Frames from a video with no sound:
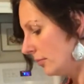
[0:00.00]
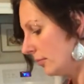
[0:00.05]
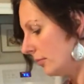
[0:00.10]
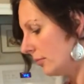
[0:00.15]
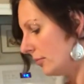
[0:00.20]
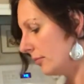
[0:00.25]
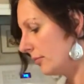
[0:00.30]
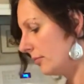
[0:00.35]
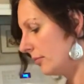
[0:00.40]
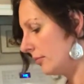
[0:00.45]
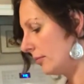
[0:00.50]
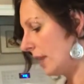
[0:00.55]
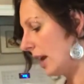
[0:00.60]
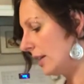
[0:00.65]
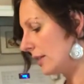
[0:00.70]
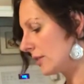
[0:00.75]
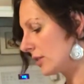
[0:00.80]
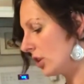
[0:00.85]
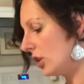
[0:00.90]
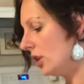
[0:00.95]

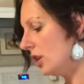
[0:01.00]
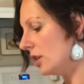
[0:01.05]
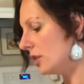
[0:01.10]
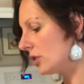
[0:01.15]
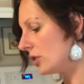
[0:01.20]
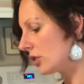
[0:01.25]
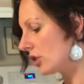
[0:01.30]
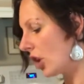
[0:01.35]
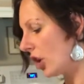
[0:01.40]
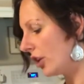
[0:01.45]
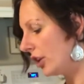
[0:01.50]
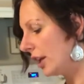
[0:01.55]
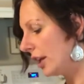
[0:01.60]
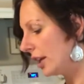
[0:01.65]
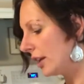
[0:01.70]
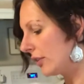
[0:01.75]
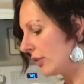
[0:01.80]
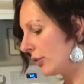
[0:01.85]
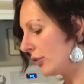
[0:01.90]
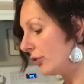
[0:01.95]
That's good.
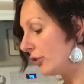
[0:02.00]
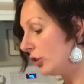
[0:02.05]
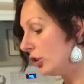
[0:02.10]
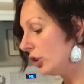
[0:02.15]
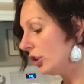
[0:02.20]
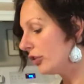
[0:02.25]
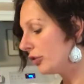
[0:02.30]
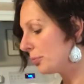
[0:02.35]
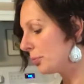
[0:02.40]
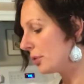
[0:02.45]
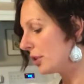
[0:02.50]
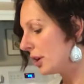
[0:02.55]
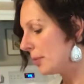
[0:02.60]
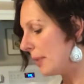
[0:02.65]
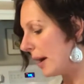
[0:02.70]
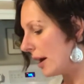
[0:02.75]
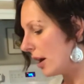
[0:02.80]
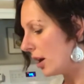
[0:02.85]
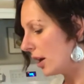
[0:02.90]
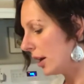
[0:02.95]
Garlic is full of
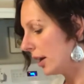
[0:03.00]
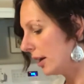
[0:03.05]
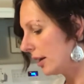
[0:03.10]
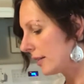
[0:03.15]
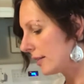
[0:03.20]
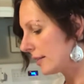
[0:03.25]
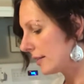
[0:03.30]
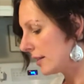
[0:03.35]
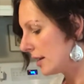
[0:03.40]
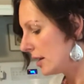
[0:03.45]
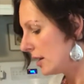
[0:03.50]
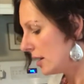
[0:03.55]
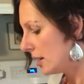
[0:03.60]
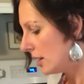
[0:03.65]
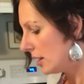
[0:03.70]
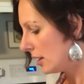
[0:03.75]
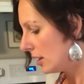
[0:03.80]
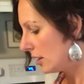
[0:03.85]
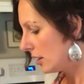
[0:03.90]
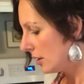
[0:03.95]
prebiotics.
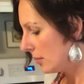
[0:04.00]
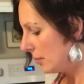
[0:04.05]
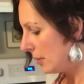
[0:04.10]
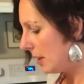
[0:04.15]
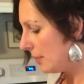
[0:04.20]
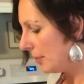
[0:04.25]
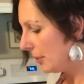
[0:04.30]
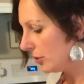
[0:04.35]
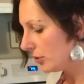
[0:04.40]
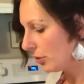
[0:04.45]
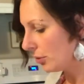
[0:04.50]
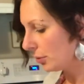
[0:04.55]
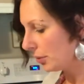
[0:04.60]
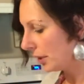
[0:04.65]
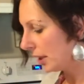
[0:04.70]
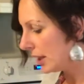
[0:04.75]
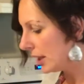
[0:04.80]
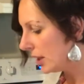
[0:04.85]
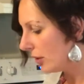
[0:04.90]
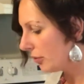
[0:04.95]
People don't
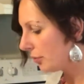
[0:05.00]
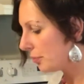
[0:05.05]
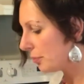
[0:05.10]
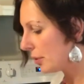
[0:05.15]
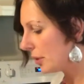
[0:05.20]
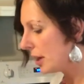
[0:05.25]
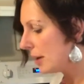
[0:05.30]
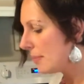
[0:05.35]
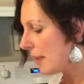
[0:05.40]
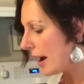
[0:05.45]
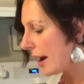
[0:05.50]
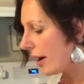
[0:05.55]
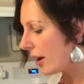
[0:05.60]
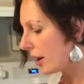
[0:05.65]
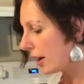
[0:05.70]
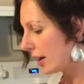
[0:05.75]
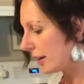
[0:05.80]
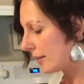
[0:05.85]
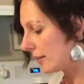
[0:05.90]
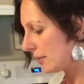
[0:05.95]
really give
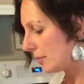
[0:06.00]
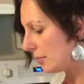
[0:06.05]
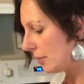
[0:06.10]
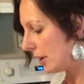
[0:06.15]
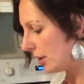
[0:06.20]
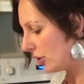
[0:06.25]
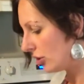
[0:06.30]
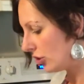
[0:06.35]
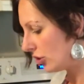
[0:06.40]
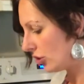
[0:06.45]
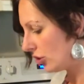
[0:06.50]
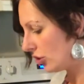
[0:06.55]
prebiotics much